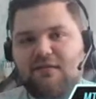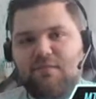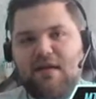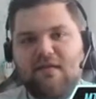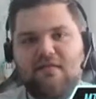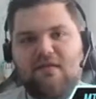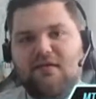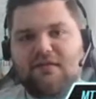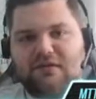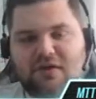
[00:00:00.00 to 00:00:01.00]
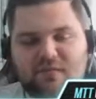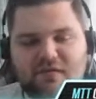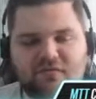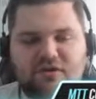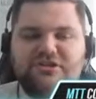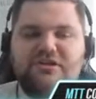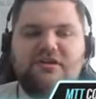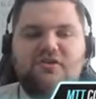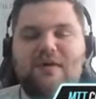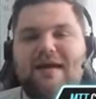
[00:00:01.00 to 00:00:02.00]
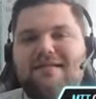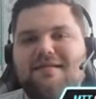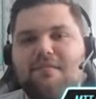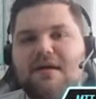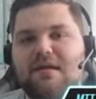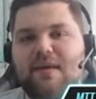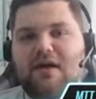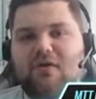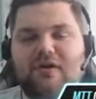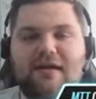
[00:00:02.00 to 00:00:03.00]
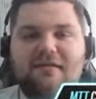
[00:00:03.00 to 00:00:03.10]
depends on the tournament structure, you get some money back, or you